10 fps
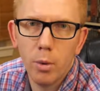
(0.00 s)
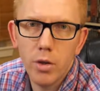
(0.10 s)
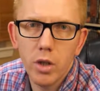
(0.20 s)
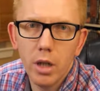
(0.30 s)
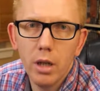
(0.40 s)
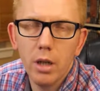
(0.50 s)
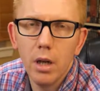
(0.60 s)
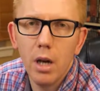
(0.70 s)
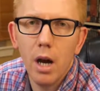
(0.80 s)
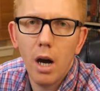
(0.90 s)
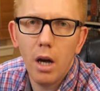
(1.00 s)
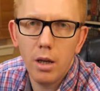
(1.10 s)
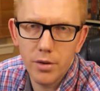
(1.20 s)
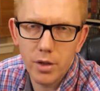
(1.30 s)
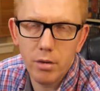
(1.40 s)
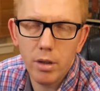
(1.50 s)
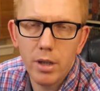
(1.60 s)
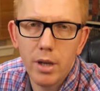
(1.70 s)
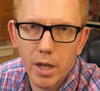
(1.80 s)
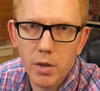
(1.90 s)
watching. I'll see you in
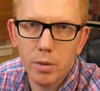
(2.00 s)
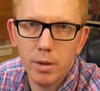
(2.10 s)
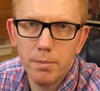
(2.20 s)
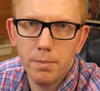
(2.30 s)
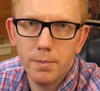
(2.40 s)
the next one.